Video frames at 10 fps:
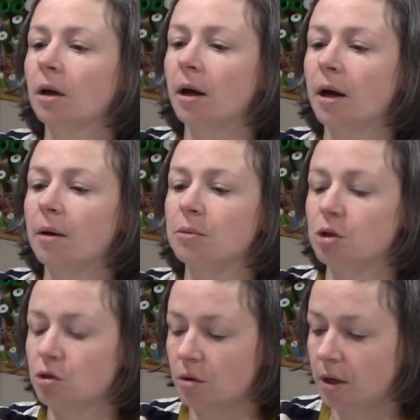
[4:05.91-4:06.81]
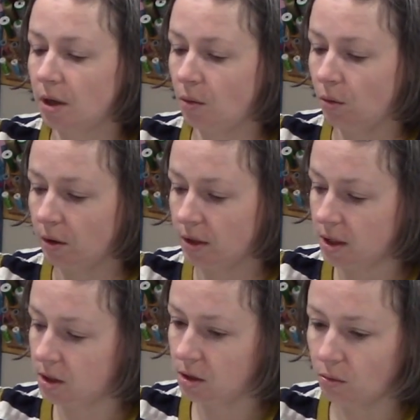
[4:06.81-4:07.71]
to try one of
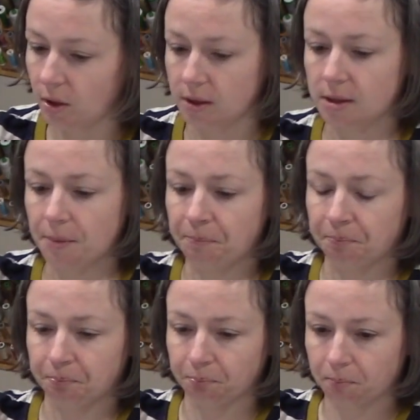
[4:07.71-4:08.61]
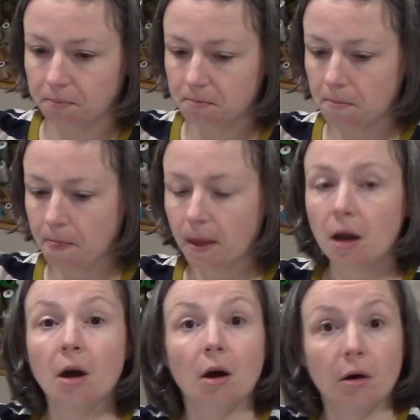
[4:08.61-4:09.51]
these new ones.
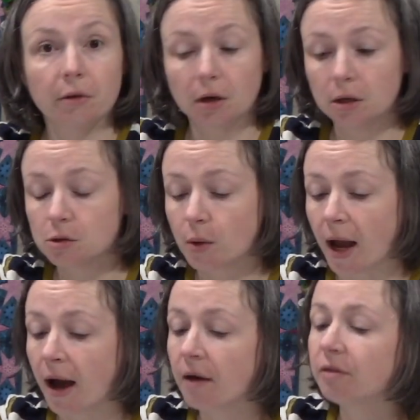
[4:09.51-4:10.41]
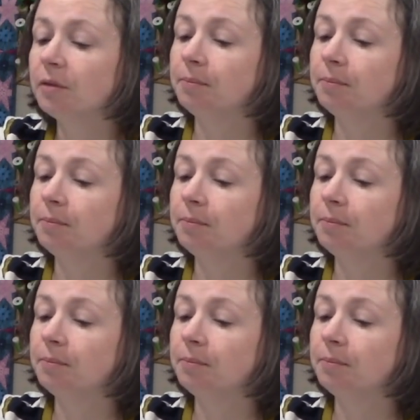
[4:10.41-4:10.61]
Other glues we have,